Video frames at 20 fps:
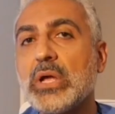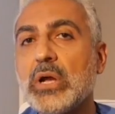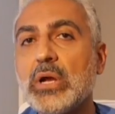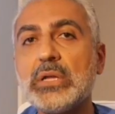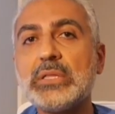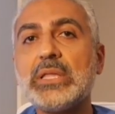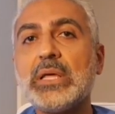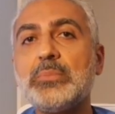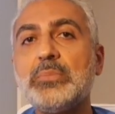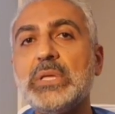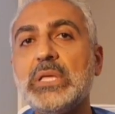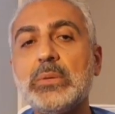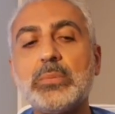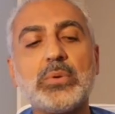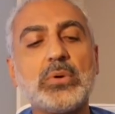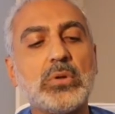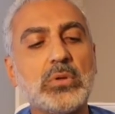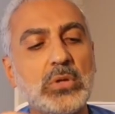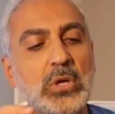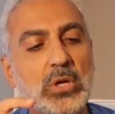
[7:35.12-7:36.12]
heard that
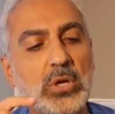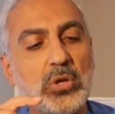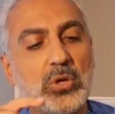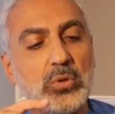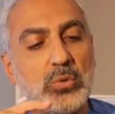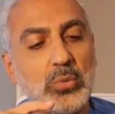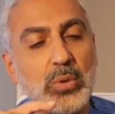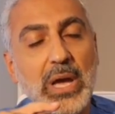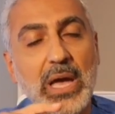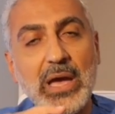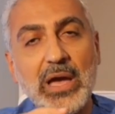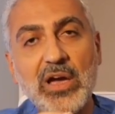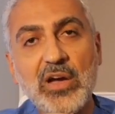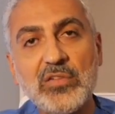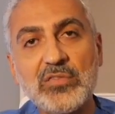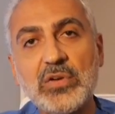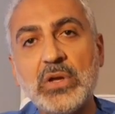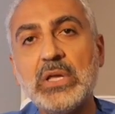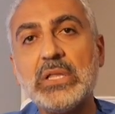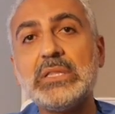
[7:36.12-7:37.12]
people who
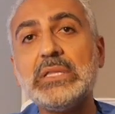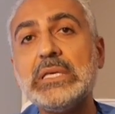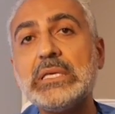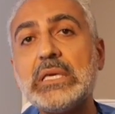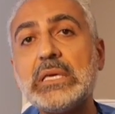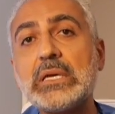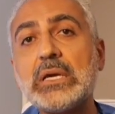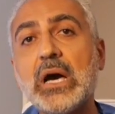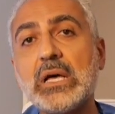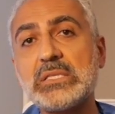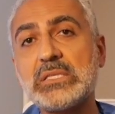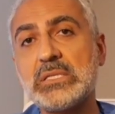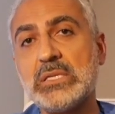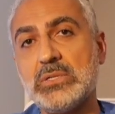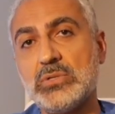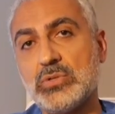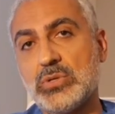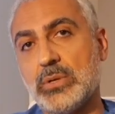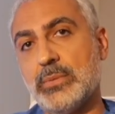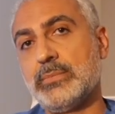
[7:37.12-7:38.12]
have leaky gut
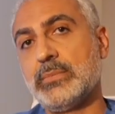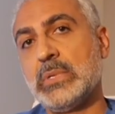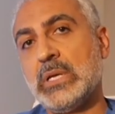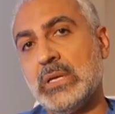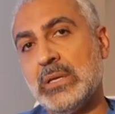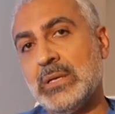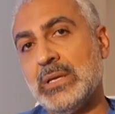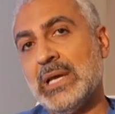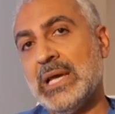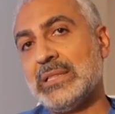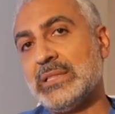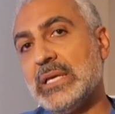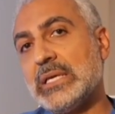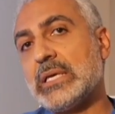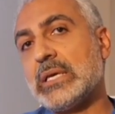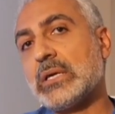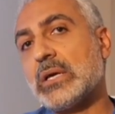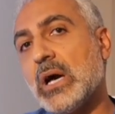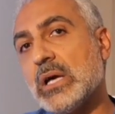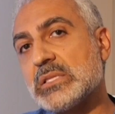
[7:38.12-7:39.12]
syndrome, and
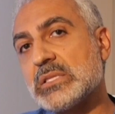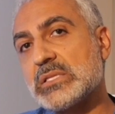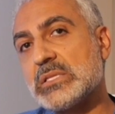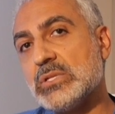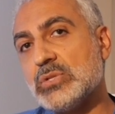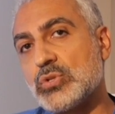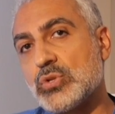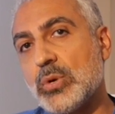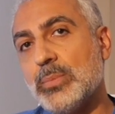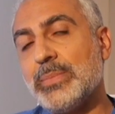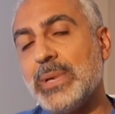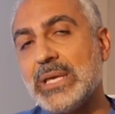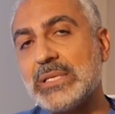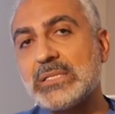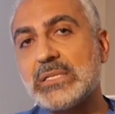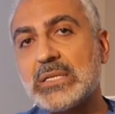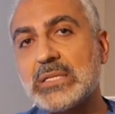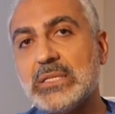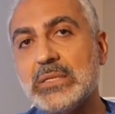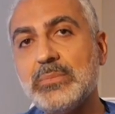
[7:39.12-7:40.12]
leaky gut syndrome
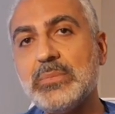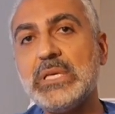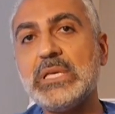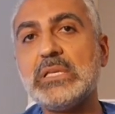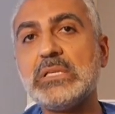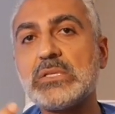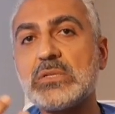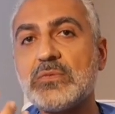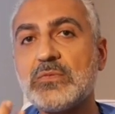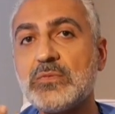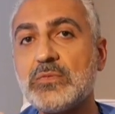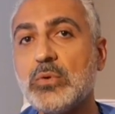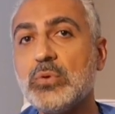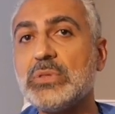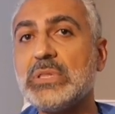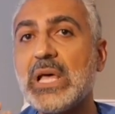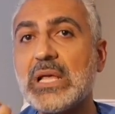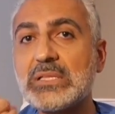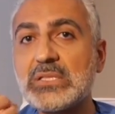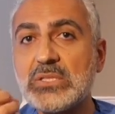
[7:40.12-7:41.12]
basically means
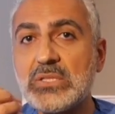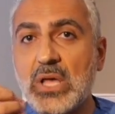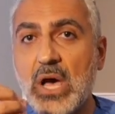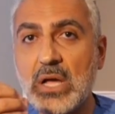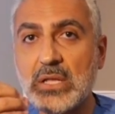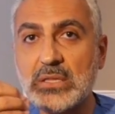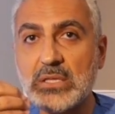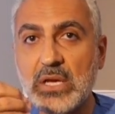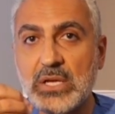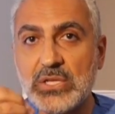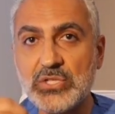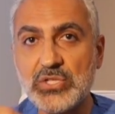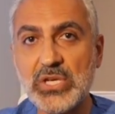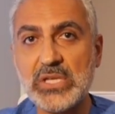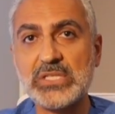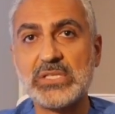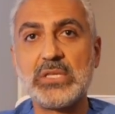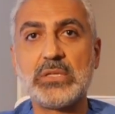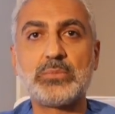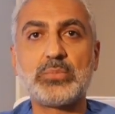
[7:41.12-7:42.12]
food that's not
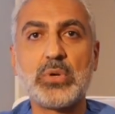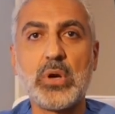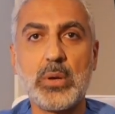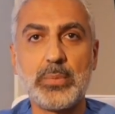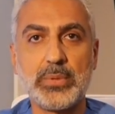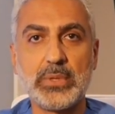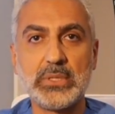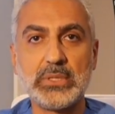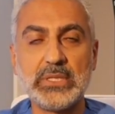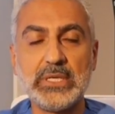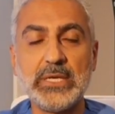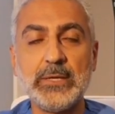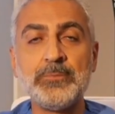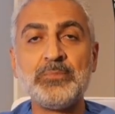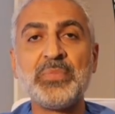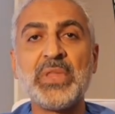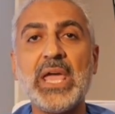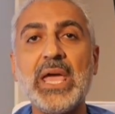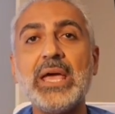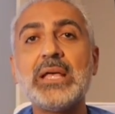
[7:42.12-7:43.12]
digested
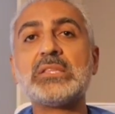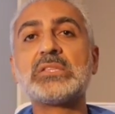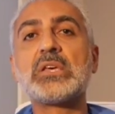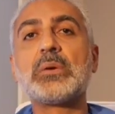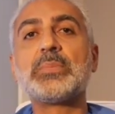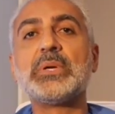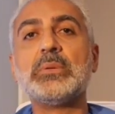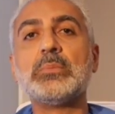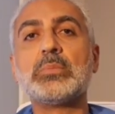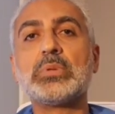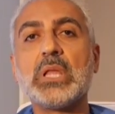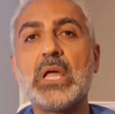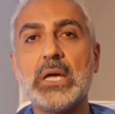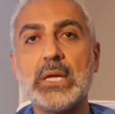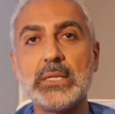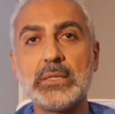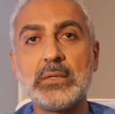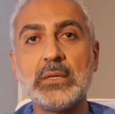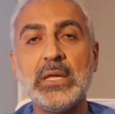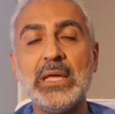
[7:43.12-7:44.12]
properly ends up in
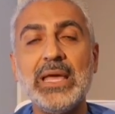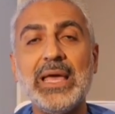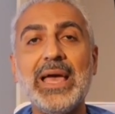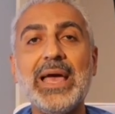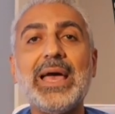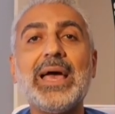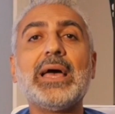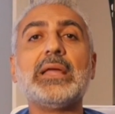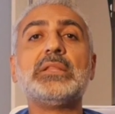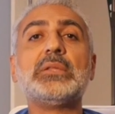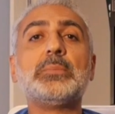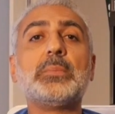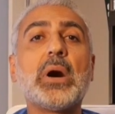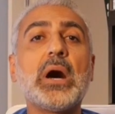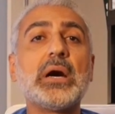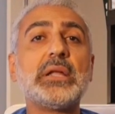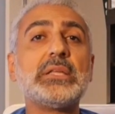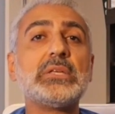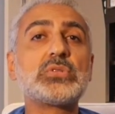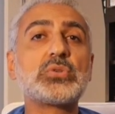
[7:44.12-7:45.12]
blood, and the
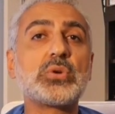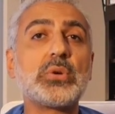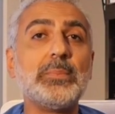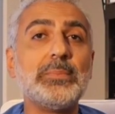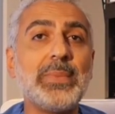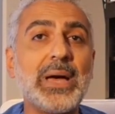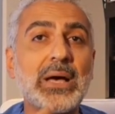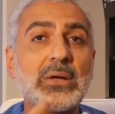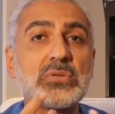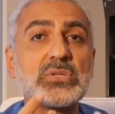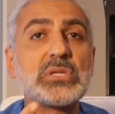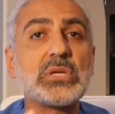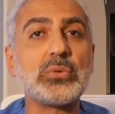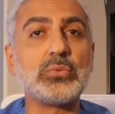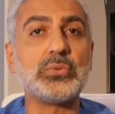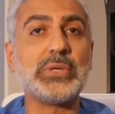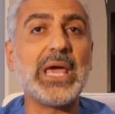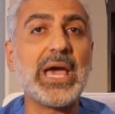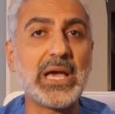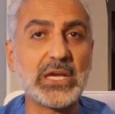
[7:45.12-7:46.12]
body sort of mounts a
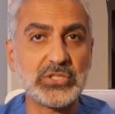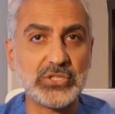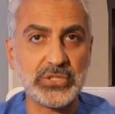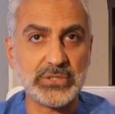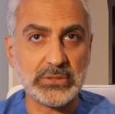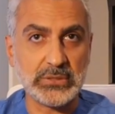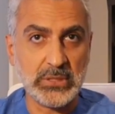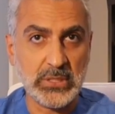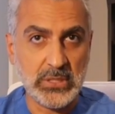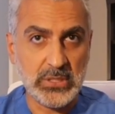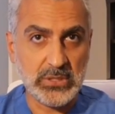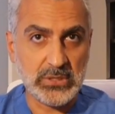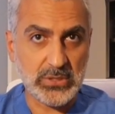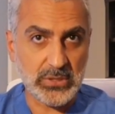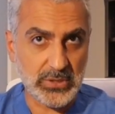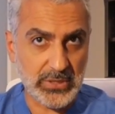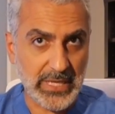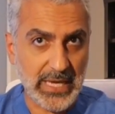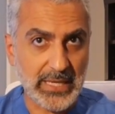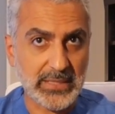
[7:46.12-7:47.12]
reaction
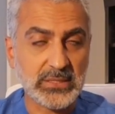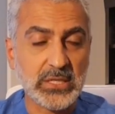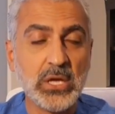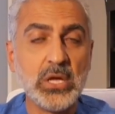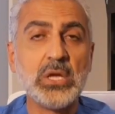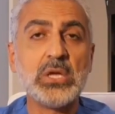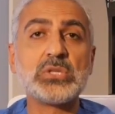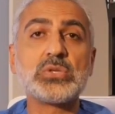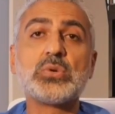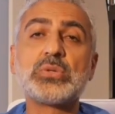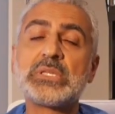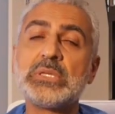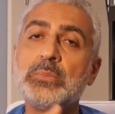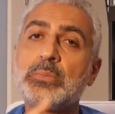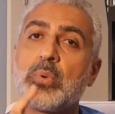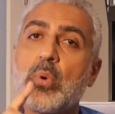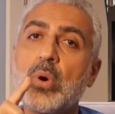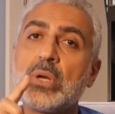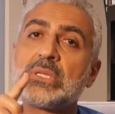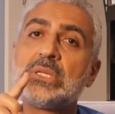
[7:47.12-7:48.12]
to that. So it's
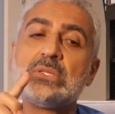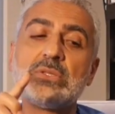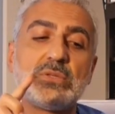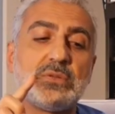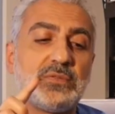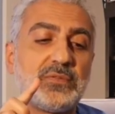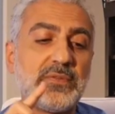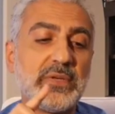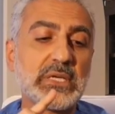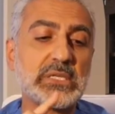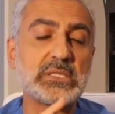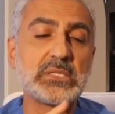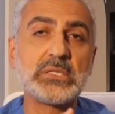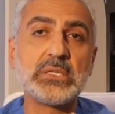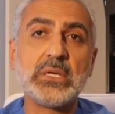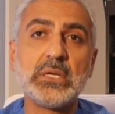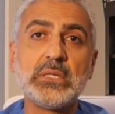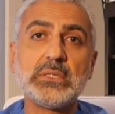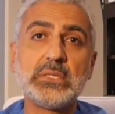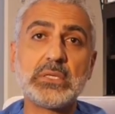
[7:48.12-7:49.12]
important to
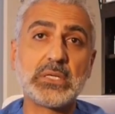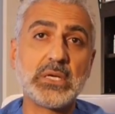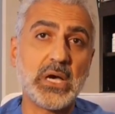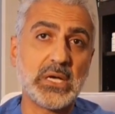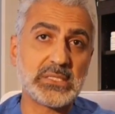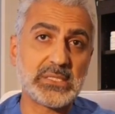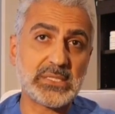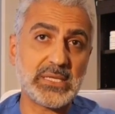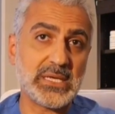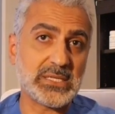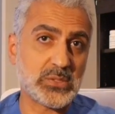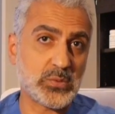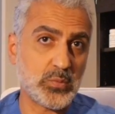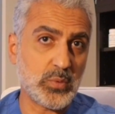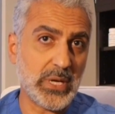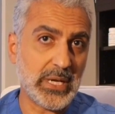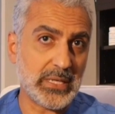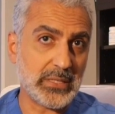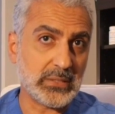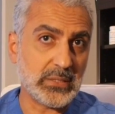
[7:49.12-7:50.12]
fix the guts as
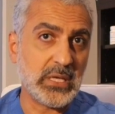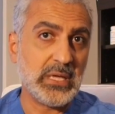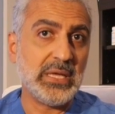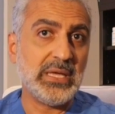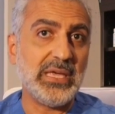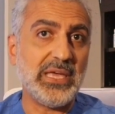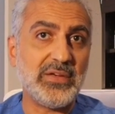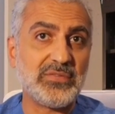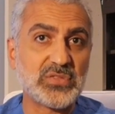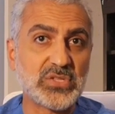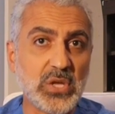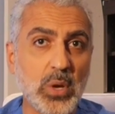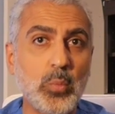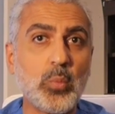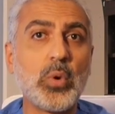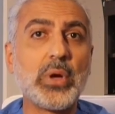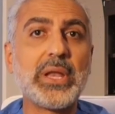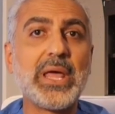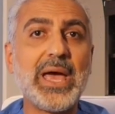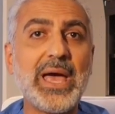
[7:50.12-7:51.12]
well if
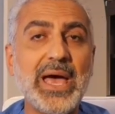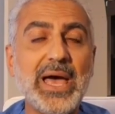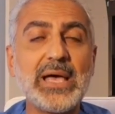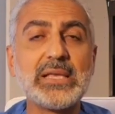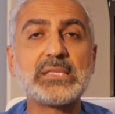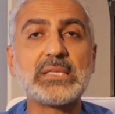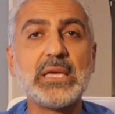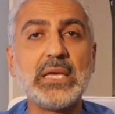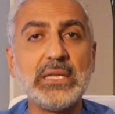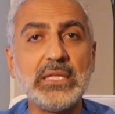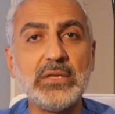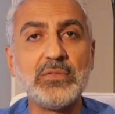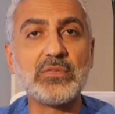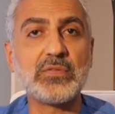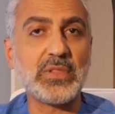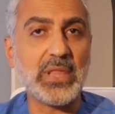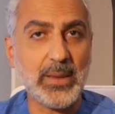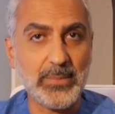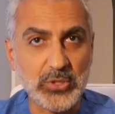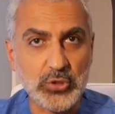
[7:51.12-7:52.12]
someone has any
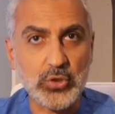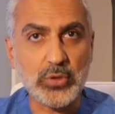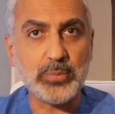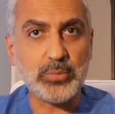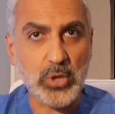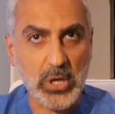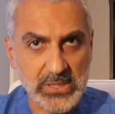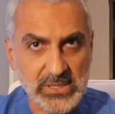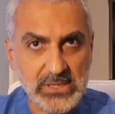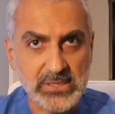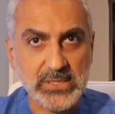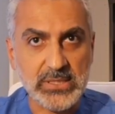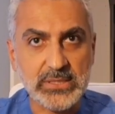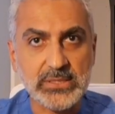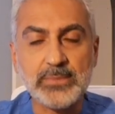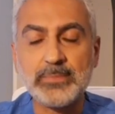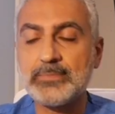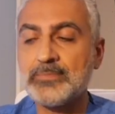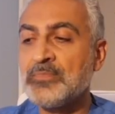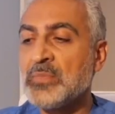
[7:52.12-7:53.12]
inflammatory
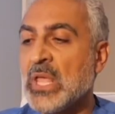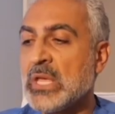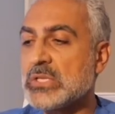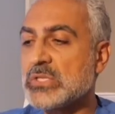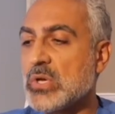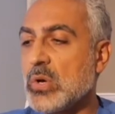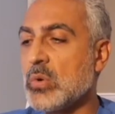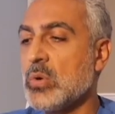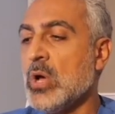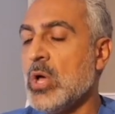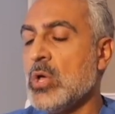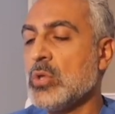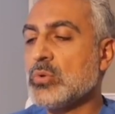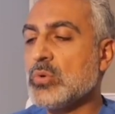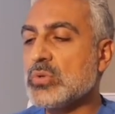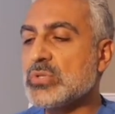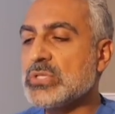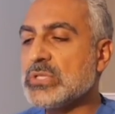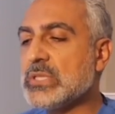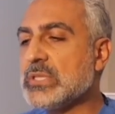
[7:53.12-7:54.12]
processes. So
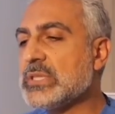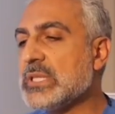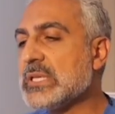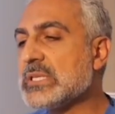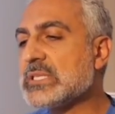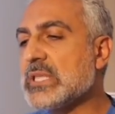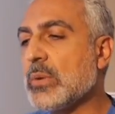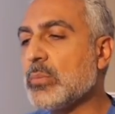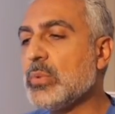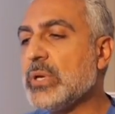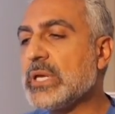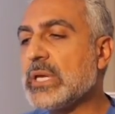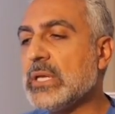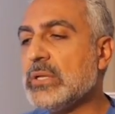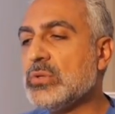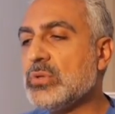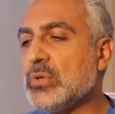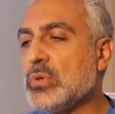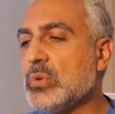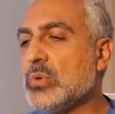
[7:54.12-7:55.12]
those are the things that we
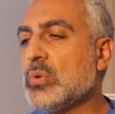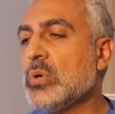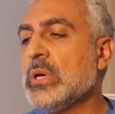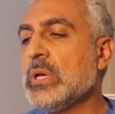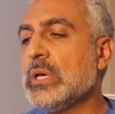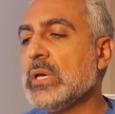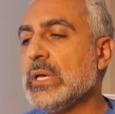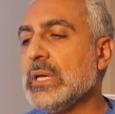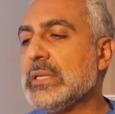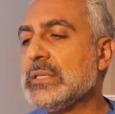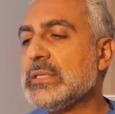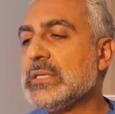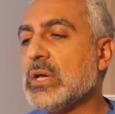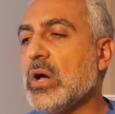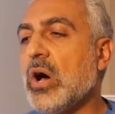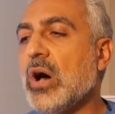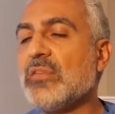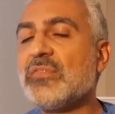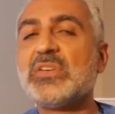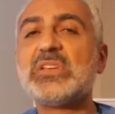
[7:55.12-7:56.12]
can do in the
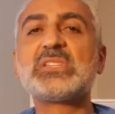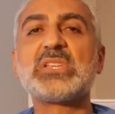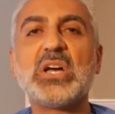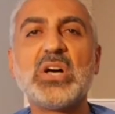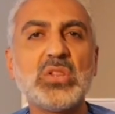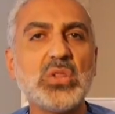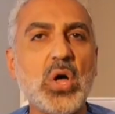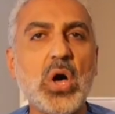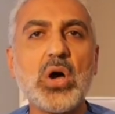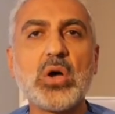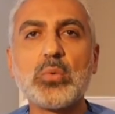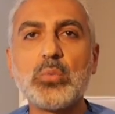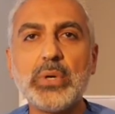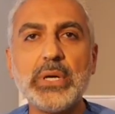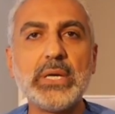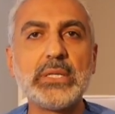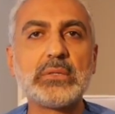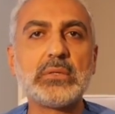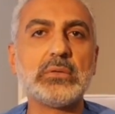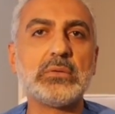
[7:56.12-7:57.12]
office along
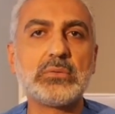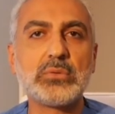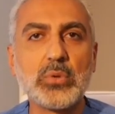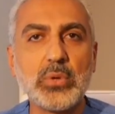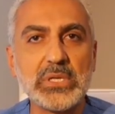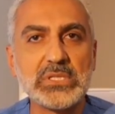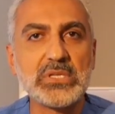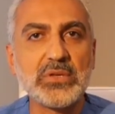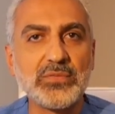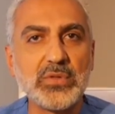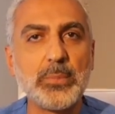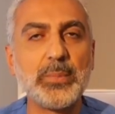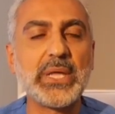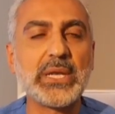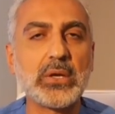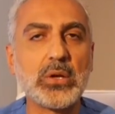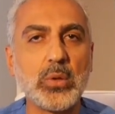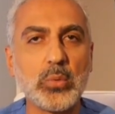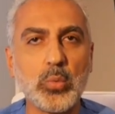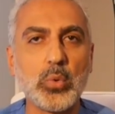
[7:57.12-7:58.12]
with the rest of the
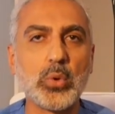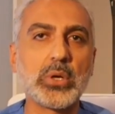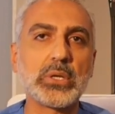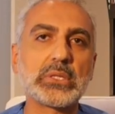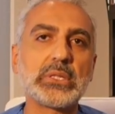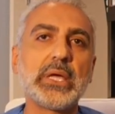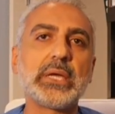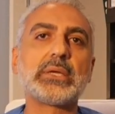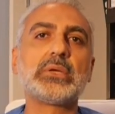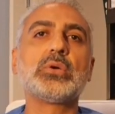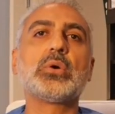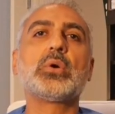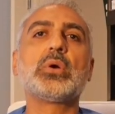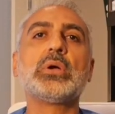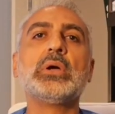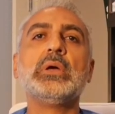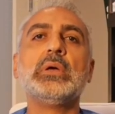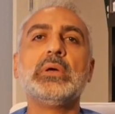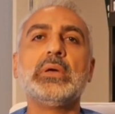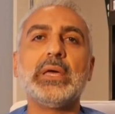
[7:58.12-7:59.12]
medical work, like
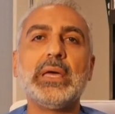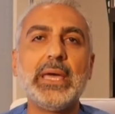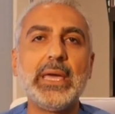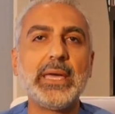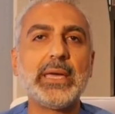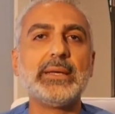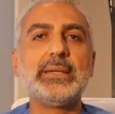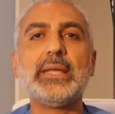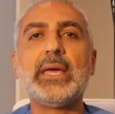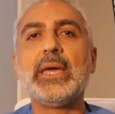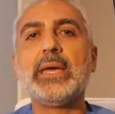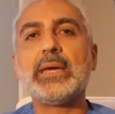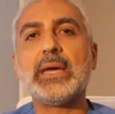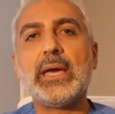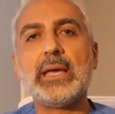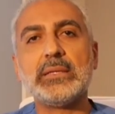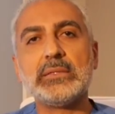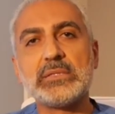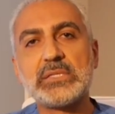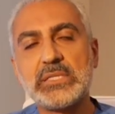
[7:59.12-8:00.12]
your ANA and